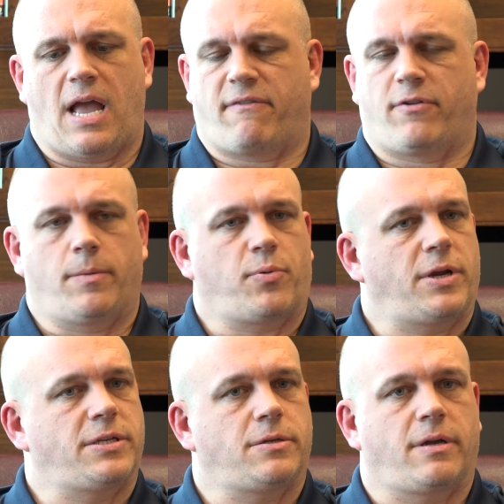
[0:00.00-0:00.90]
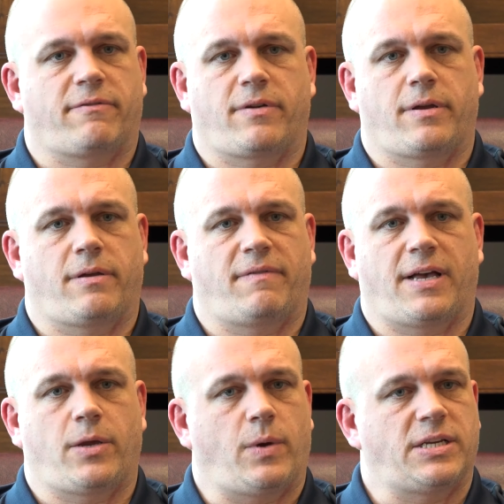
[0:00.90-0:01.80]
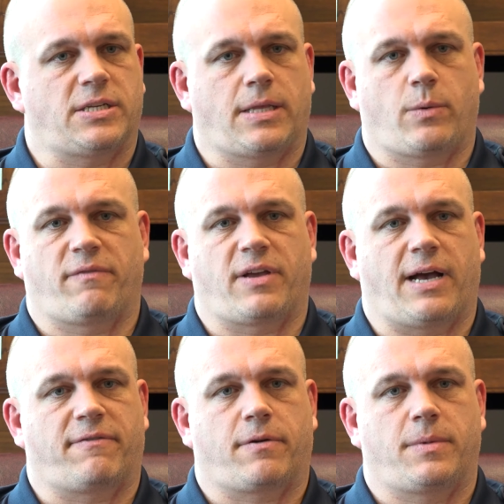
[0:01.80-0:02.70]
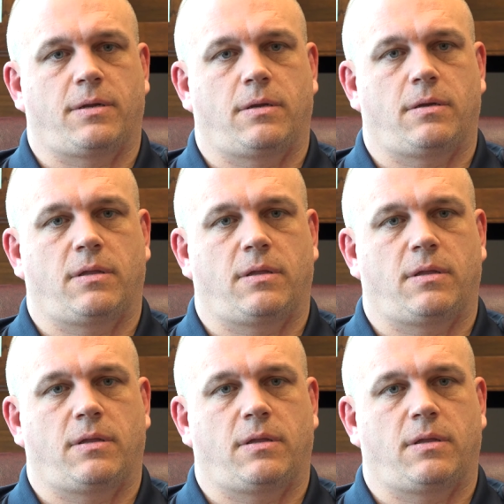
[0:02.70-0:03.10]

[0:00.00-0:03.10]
every appraisal, every evaluation that we've got from it,